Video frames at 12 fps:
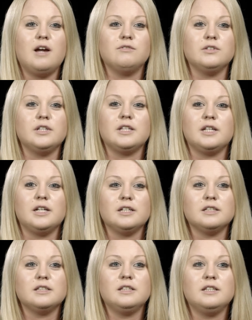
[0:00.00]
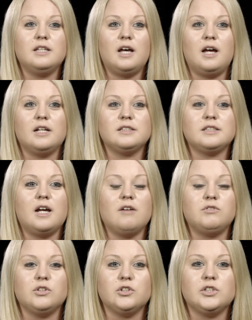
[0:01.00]
everything that
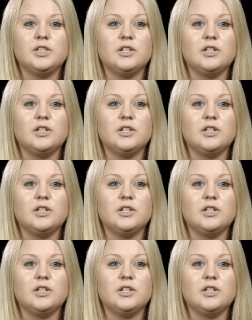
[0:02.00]
I've learned